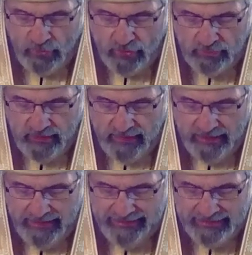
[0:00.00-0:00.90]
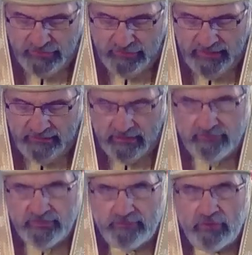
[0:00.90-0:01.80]
the world in his great
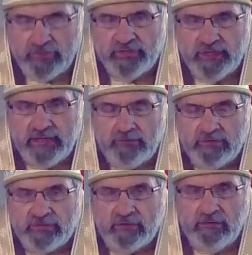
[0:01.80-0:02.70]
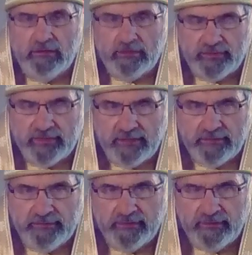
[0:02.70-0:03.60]
love and mercy now is
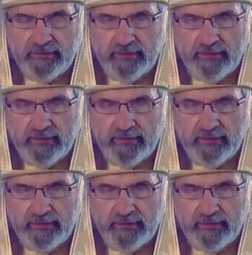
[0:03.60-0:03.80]
culminated